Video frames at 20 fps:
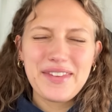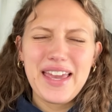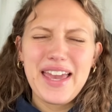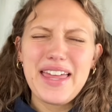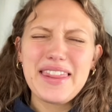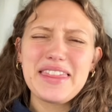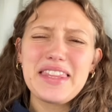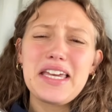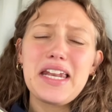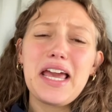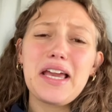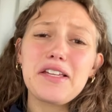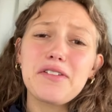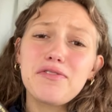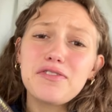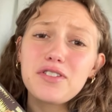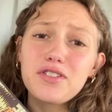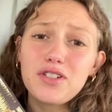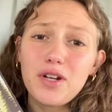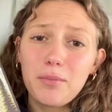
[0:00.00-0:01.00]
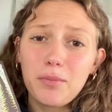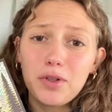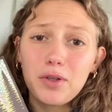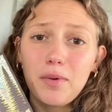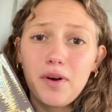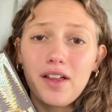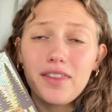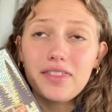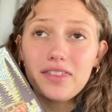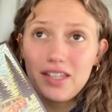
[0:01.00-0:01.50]
And then I stumbled
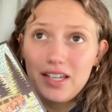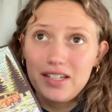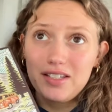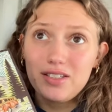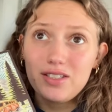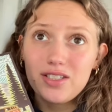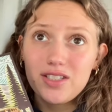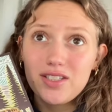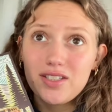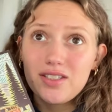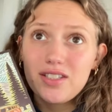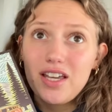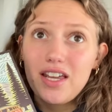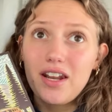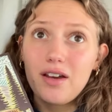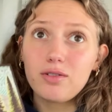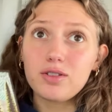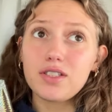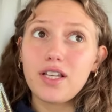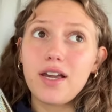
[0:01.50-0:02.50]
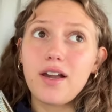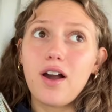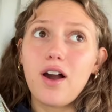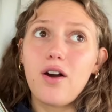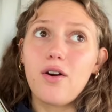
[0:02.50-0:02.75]
upon this and I was like,